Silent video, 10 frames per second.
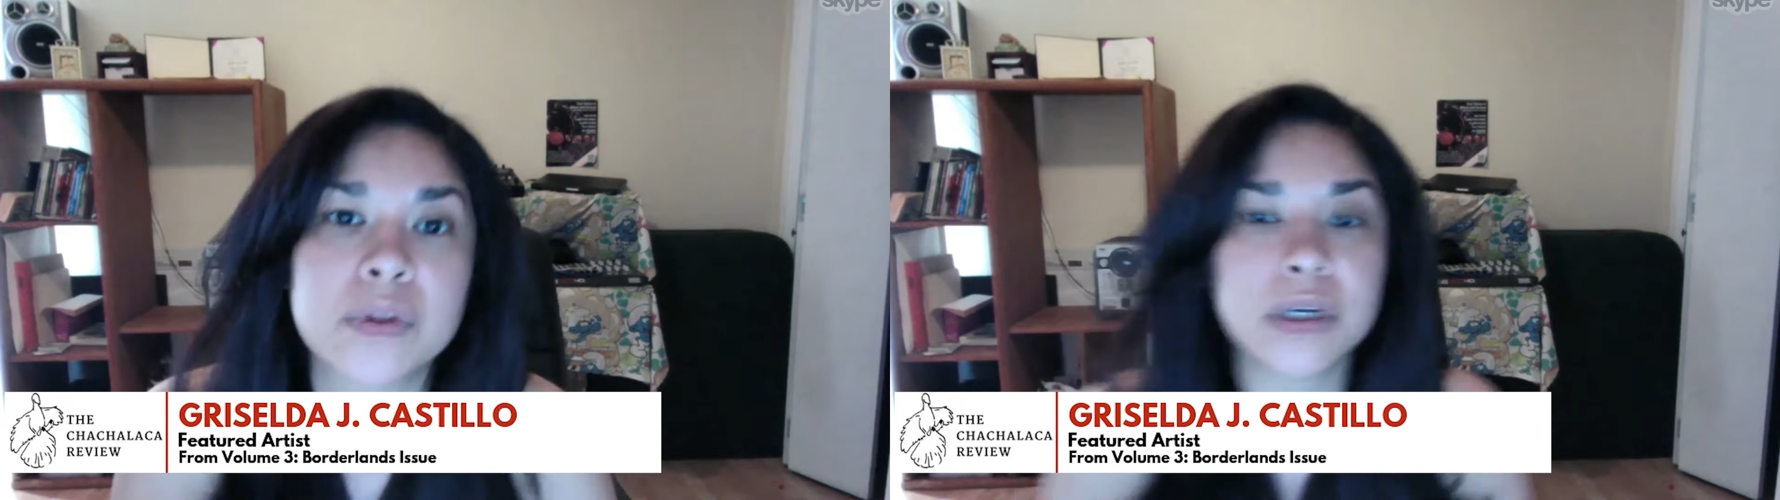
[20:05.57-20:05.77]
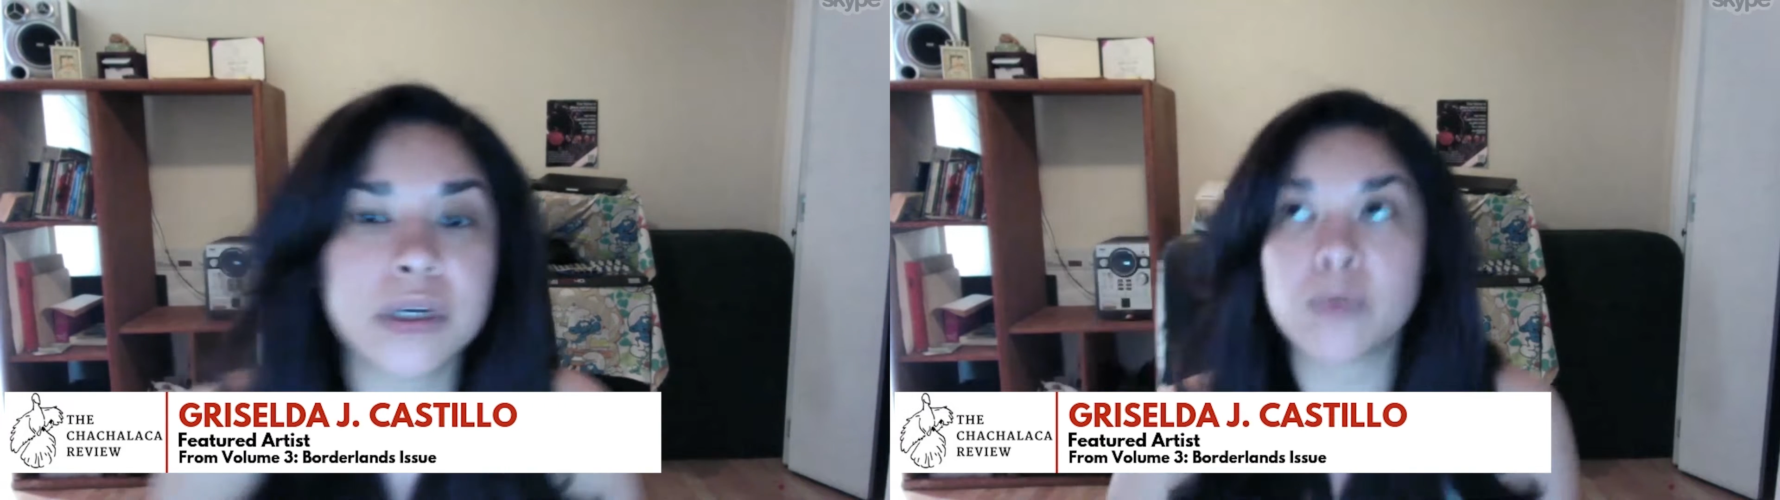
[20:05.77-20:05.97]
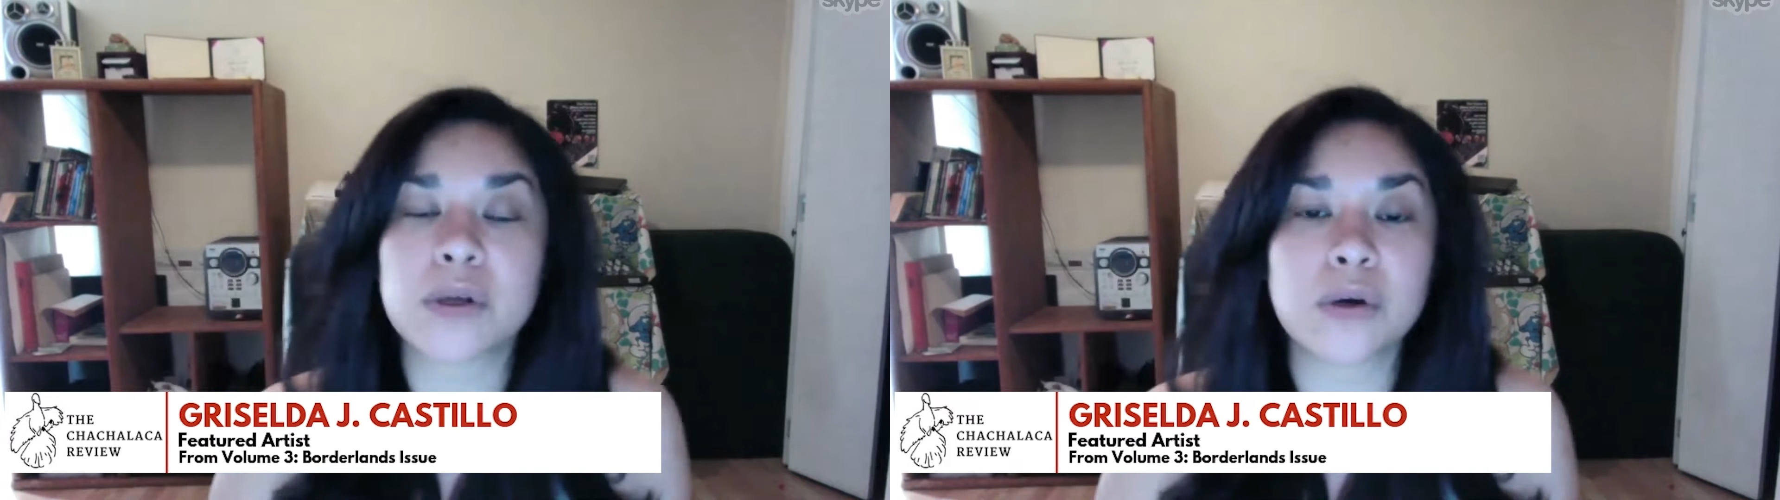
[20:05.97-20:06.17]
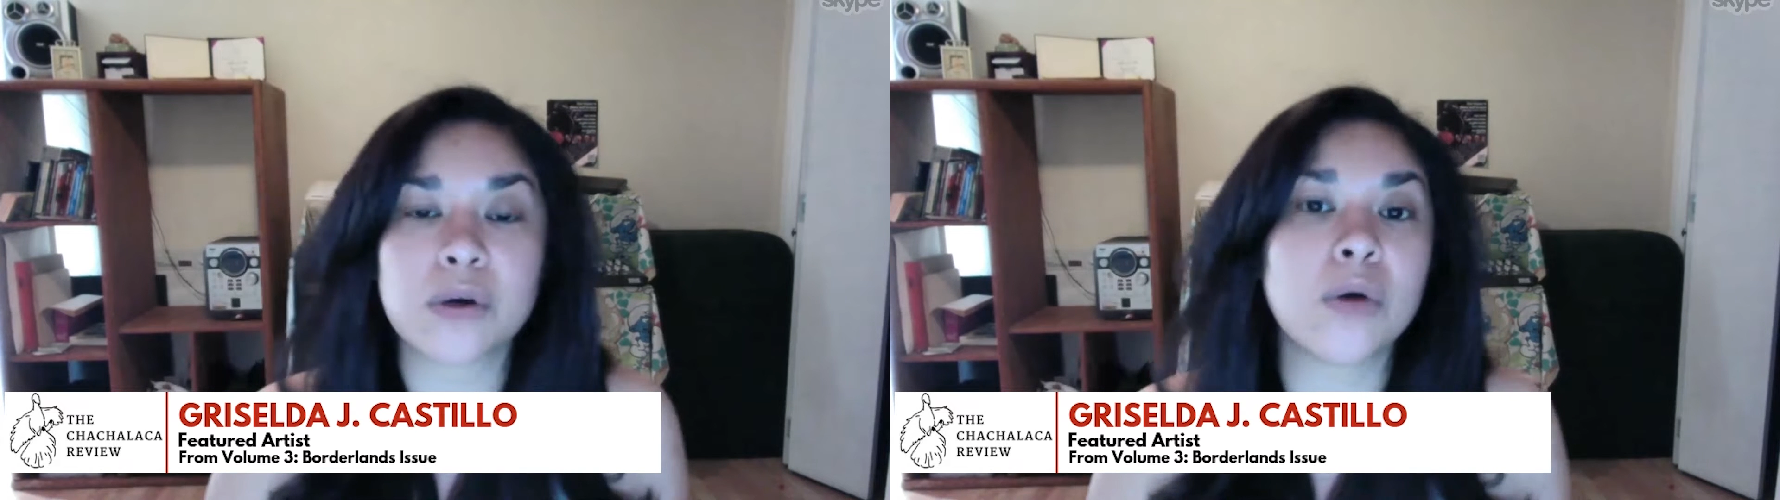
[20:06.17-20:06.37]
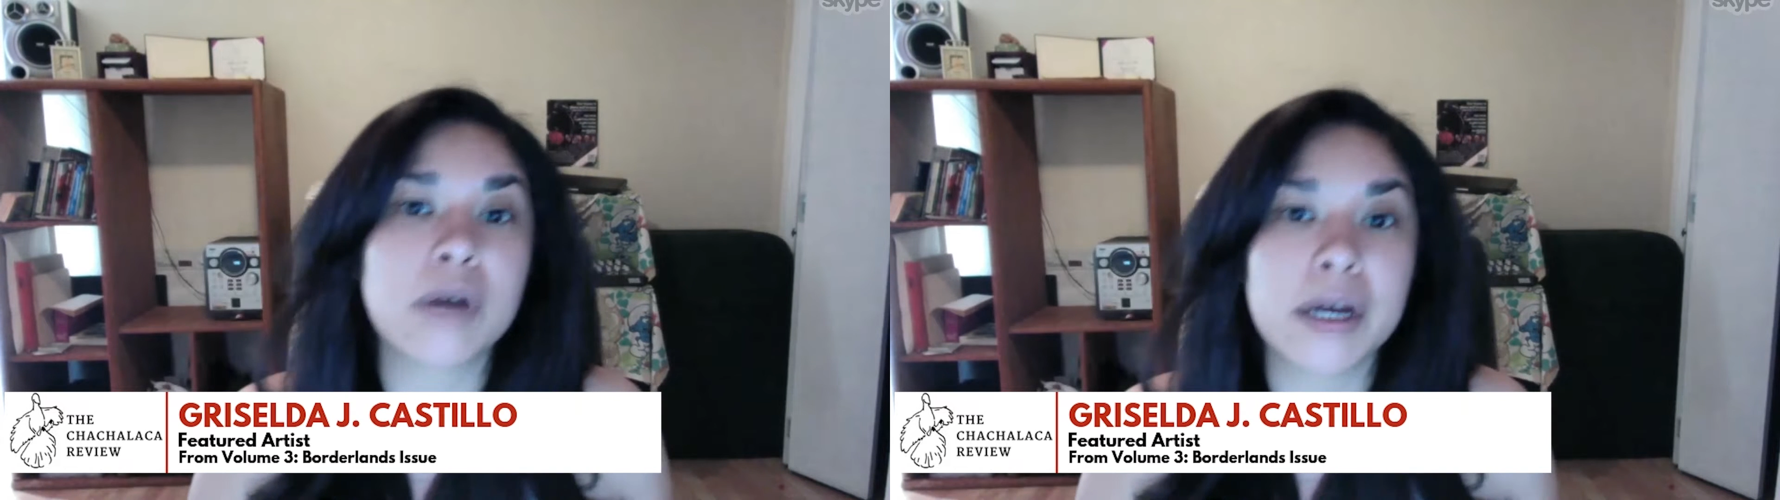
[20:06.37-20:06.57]
one of the
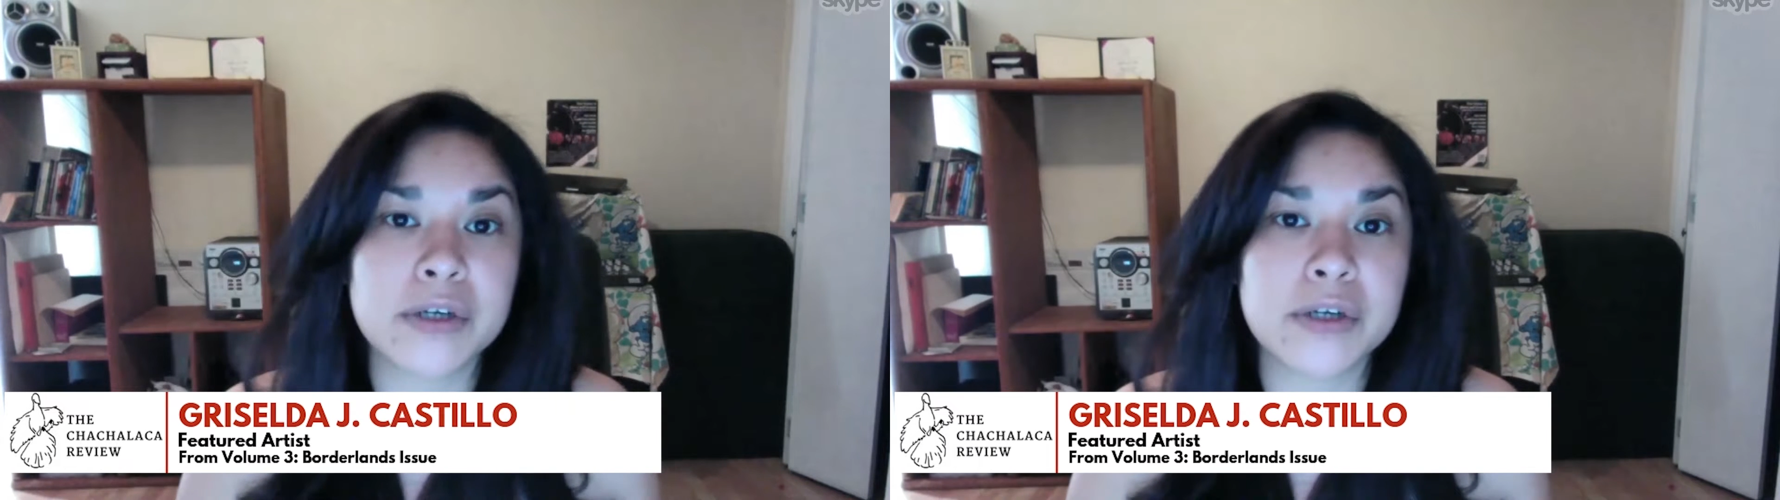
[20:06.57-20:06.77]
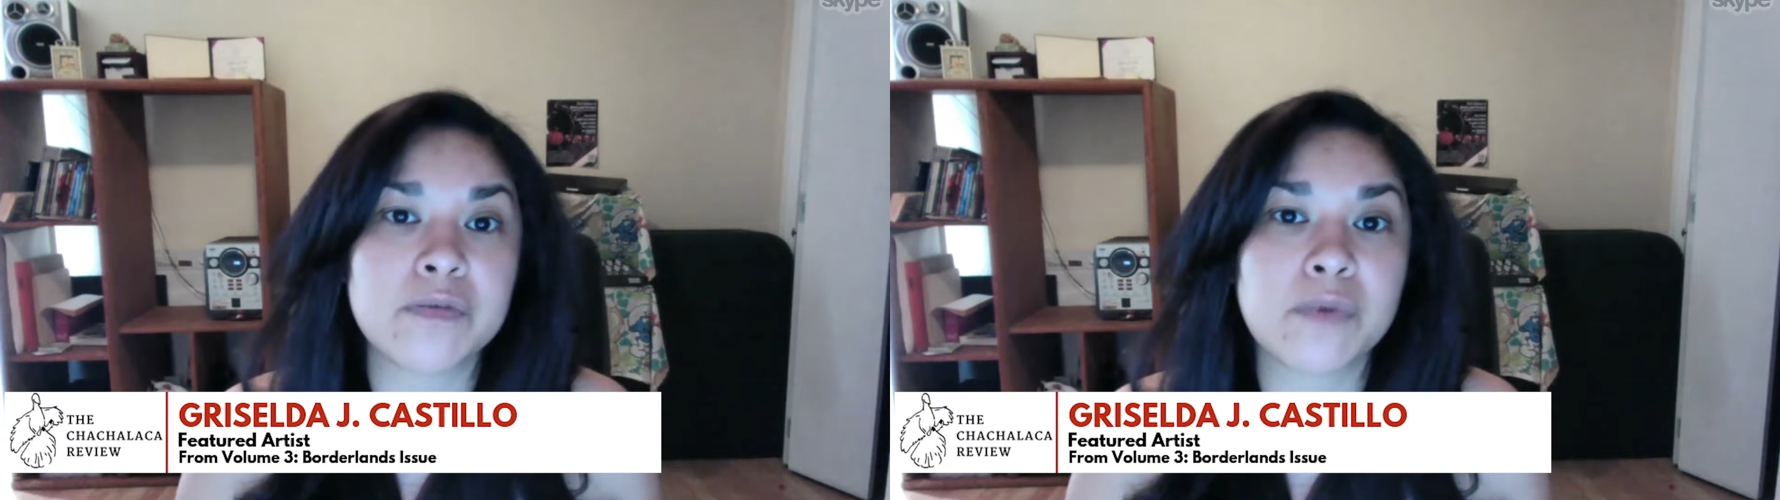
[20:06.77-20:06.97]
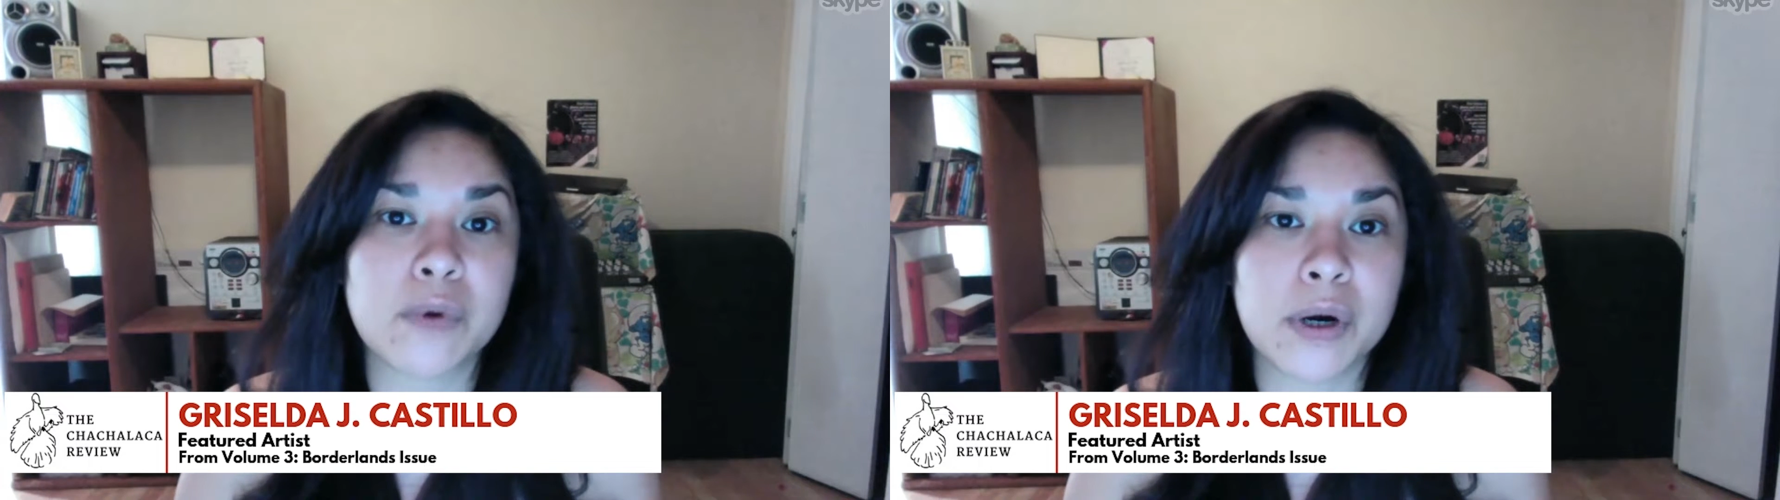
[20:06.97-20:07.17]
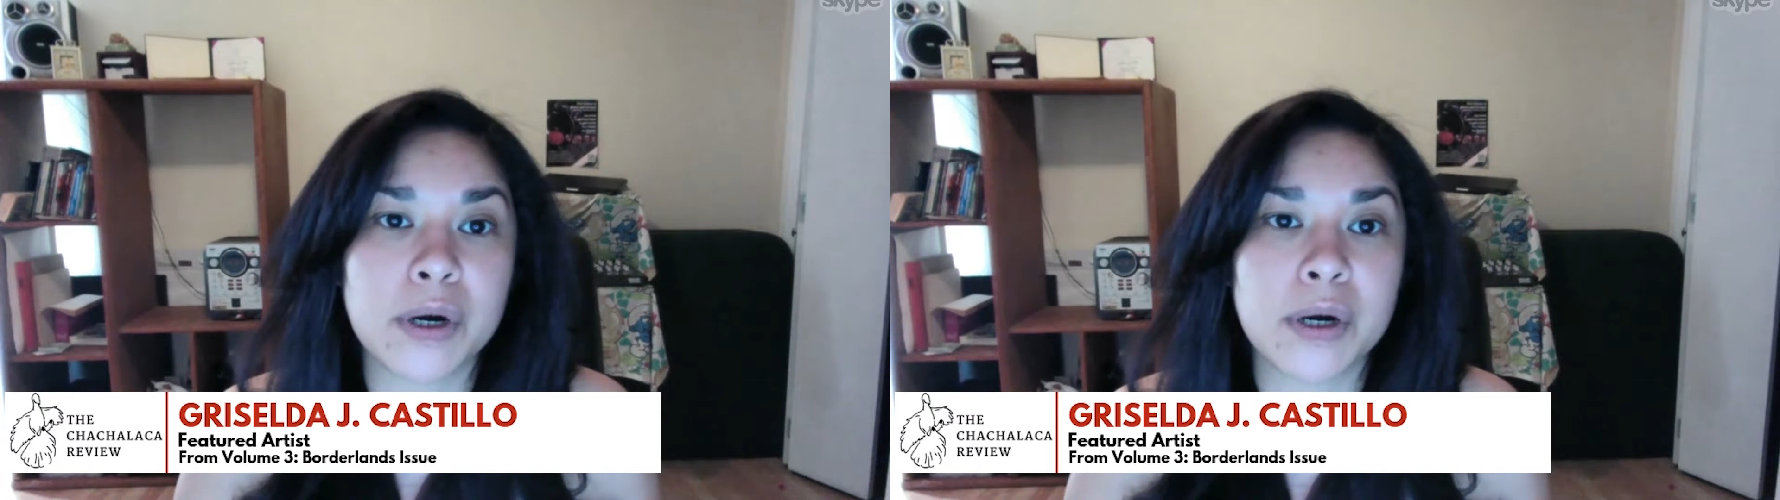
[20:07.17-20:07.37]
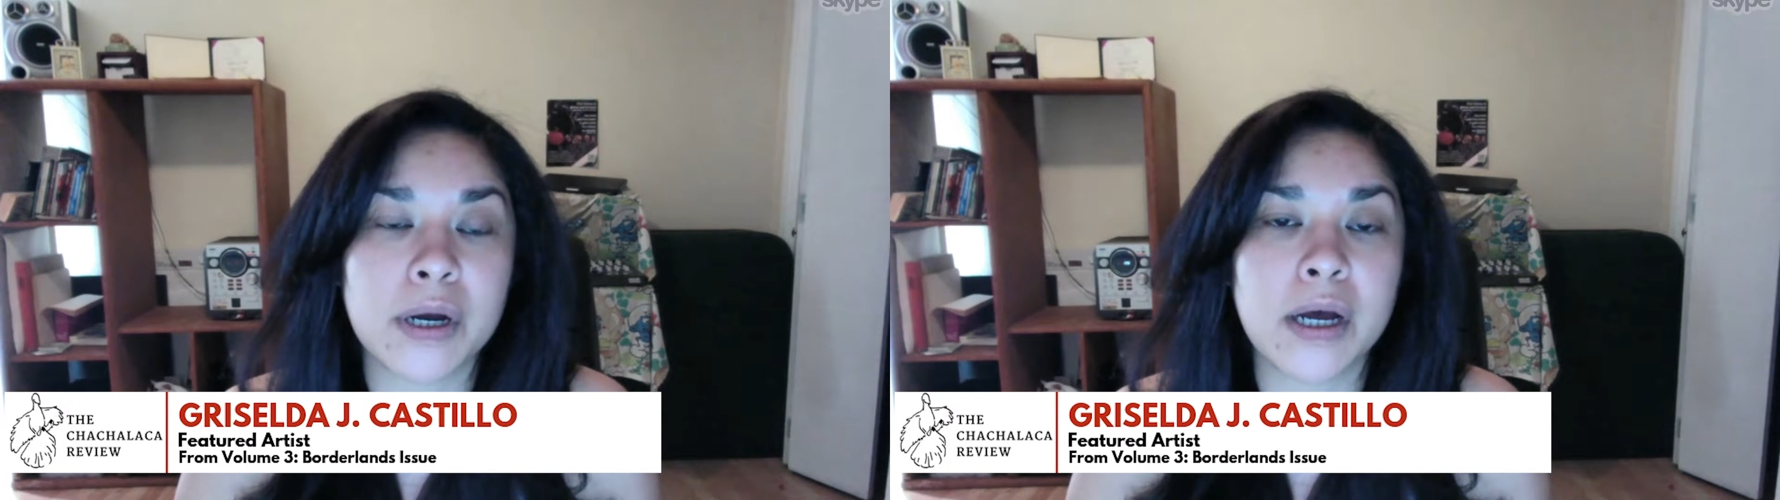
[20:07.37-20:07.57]
co-writers for